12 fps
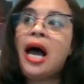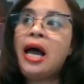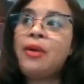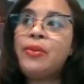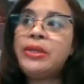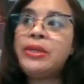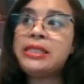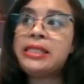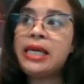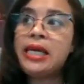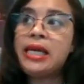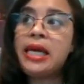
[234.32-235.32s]
I would
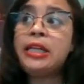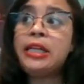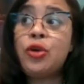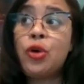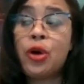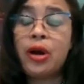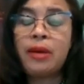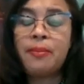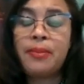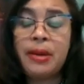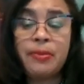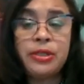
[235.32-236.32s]
say, and your
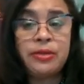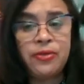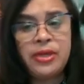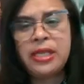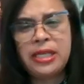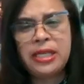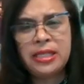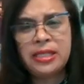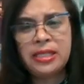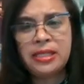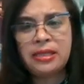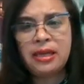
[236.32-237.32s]
membership fee
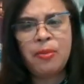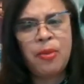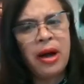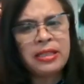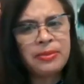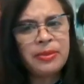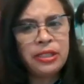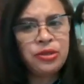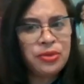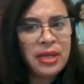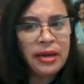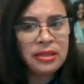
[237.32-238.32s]
is approximately
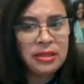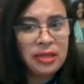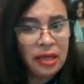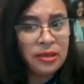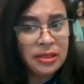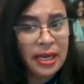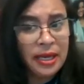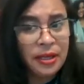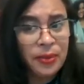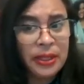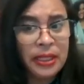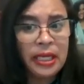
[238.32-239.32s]
$2,000
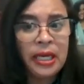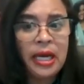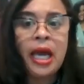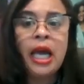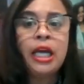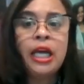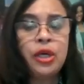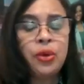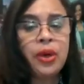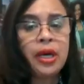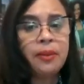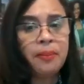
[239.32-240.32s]
annually,
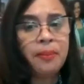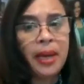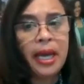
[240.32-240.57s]
you can